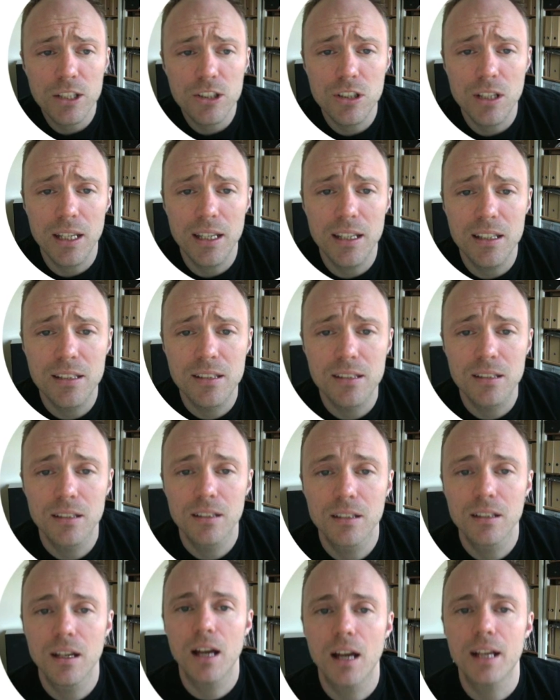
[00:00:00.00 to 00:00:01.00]
which
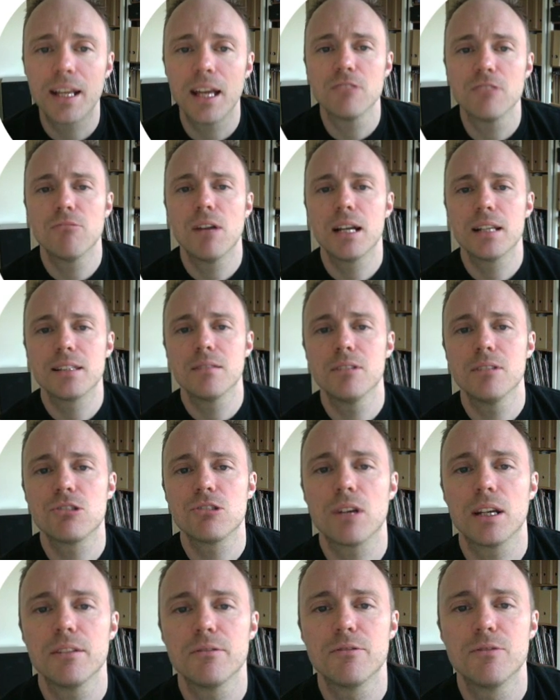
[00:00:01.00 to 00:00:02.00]
is, again,
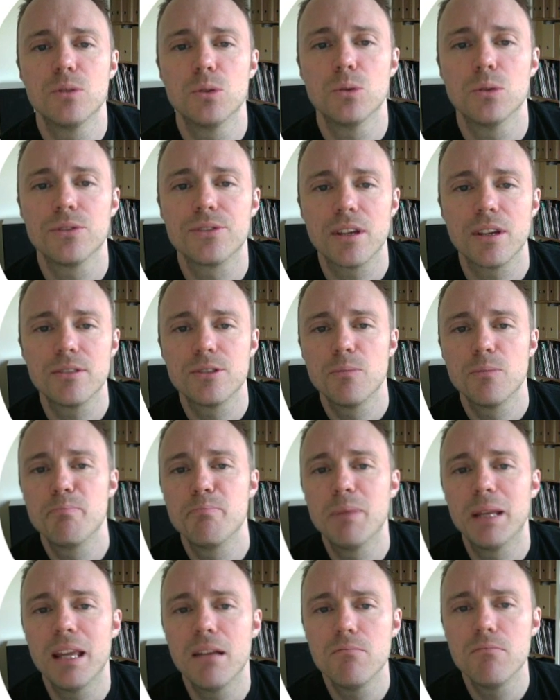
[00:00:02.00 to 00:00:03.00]
relatively straightforward. So
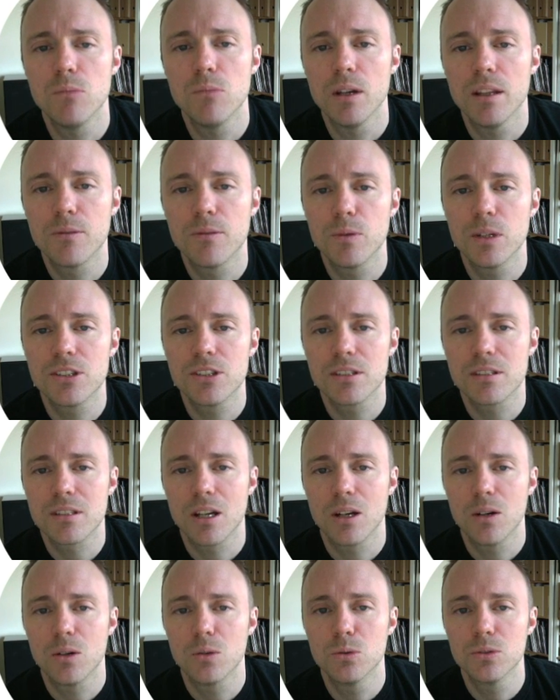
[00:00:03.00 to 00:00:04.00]
to begin with, we're
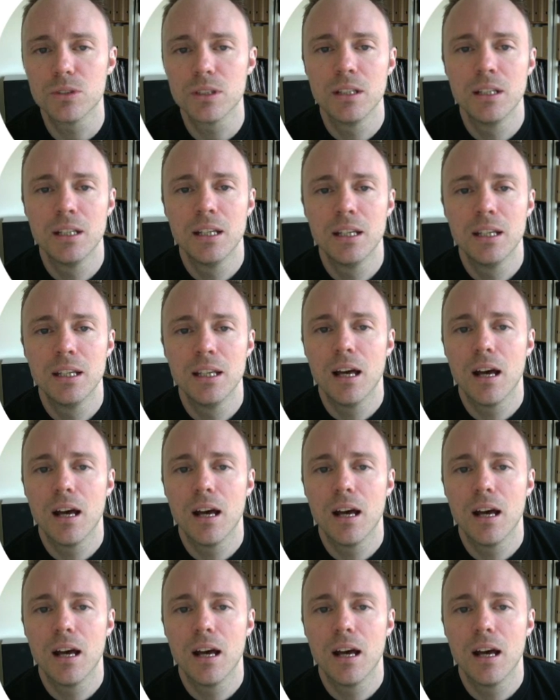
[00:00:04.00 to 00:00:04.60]
just told